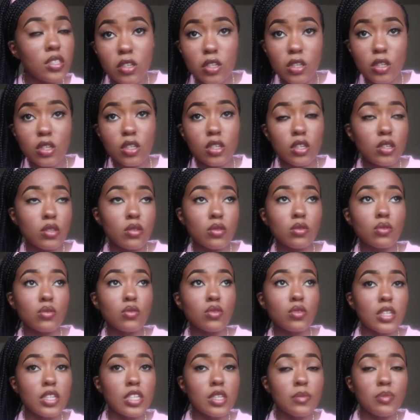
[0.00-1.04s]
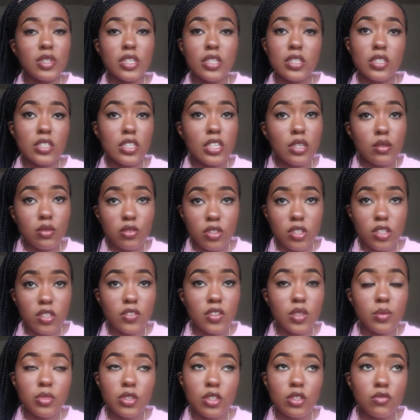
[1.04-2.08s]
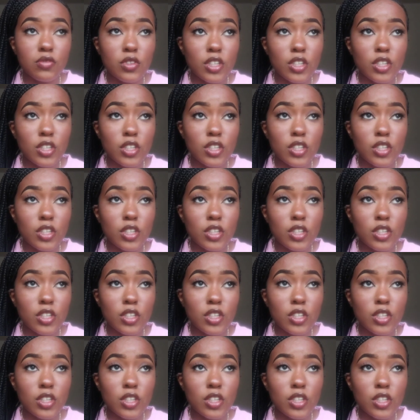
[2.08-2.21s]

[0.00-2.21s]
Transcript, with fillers: on clothes that be the same stuff that be on